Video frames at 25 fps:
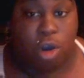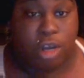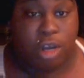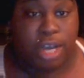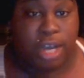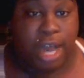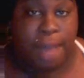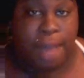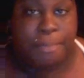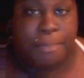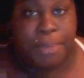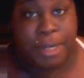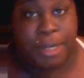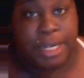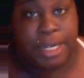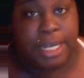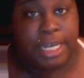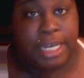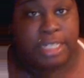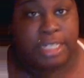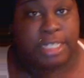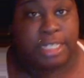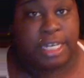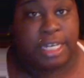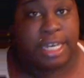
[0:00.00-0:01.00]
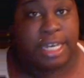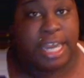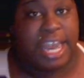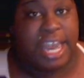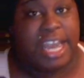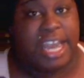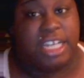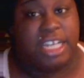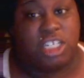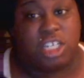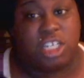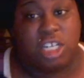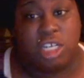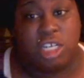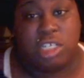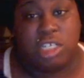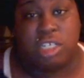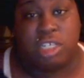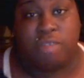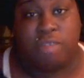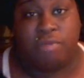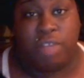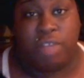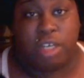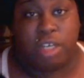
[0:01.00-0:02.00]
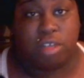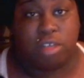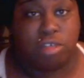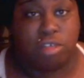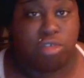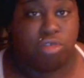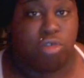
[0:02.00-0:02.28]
companies and cashiers of liquor